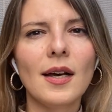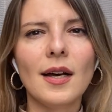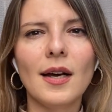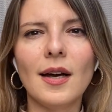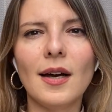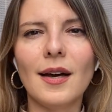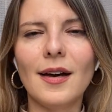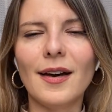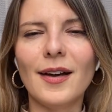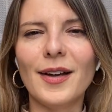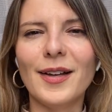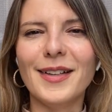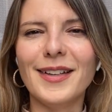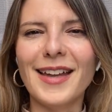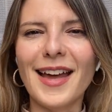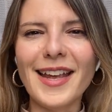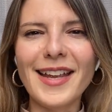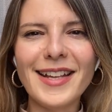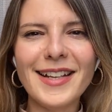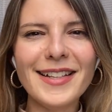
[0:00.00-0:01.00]

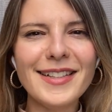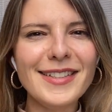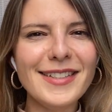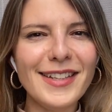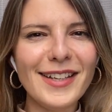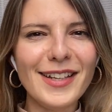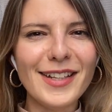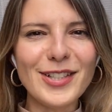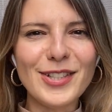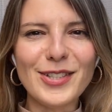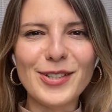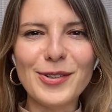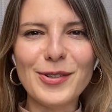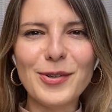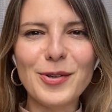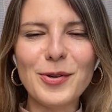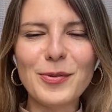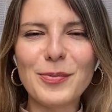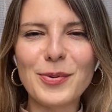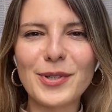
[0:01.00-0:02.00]

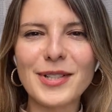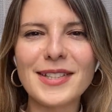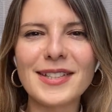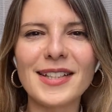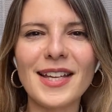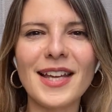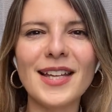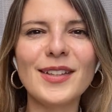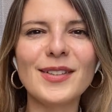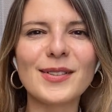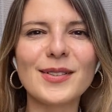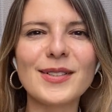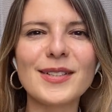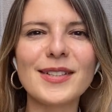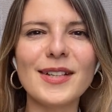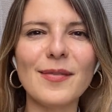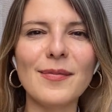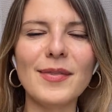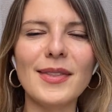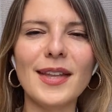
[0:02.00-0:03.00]
92% uh, or
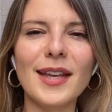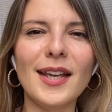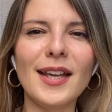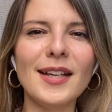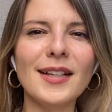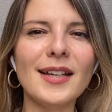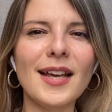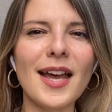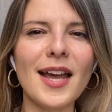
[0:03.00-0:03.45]
something.